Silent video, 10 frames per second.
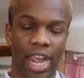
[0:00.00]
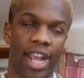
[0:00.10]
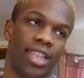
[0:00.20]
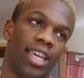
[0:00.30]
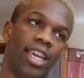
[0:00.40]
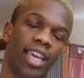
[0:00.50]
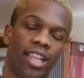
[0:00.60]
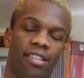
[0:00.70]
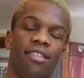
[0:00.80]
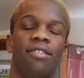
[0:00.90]
I think
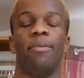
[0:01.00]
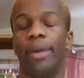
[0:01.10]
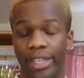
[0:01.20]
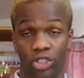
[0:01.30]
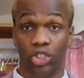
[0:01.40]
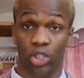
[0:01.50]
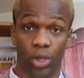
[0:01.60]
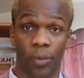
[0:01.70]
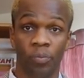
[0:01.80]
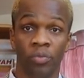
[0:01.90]
it is the best
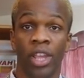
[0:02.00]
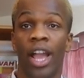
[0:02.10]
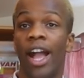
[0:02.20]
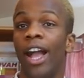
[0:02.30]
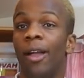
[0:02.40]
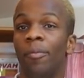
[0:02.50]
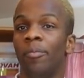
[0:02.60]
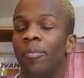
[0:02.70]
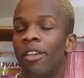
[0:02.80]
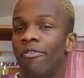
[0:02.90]
shoe
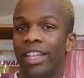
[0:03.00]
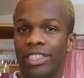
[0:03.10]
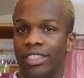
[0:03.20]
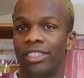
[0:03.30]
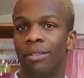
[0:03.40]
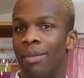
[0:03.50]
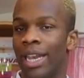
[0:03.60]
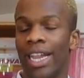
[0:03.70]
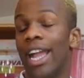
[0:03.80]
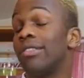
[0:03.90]
um, invented to
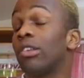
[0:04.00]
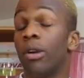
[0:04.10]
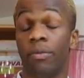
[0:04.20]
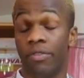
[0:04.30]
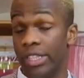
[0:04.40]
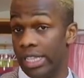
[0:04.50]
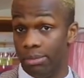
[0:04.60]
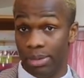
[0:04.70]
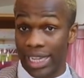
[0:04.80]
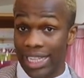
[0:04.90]
mankind's
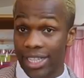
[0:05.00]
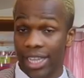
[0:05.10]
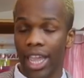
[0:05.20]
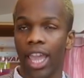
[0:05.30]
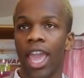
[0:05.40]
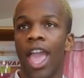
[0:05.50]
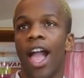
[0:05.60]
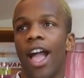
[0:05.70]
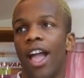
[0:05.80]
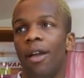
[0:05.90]
comfortability.
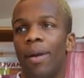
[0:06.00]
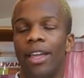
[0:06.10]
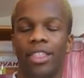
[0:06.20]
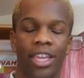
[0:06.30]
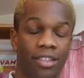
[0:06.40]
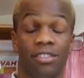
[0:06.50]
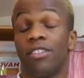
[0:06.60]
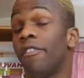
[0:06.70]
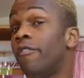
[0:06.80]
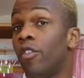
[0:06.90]
Um, I think it
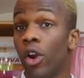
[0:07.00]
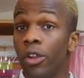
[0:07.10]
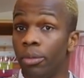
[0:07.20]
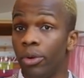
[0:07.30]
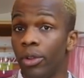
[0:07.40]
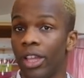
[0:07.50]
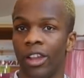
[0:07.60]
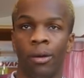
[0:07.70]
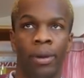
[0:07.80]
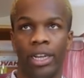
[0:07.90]
is affordable
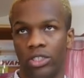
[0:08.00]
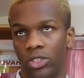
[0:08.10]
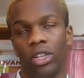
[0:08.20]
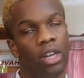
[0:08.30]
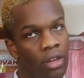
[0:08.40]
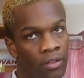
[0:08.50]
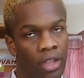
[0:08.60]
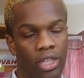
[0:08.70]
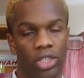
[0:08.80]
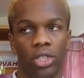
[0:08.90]
in comparison to a lot of
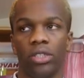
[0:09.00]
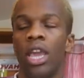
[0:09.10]
other shoes.